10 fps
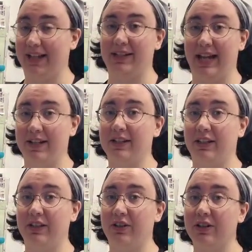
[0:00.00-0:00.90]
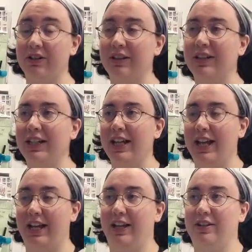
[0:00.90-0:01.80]
an excellent cook,
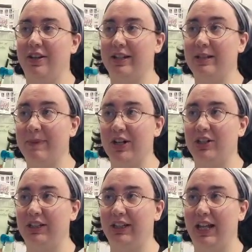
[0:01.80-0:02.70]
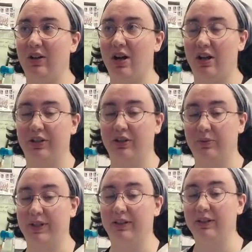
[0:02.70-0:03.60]
and especially like on the
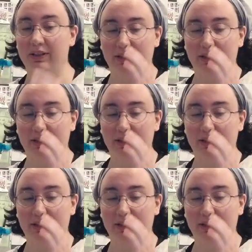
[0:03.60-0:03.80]
grill.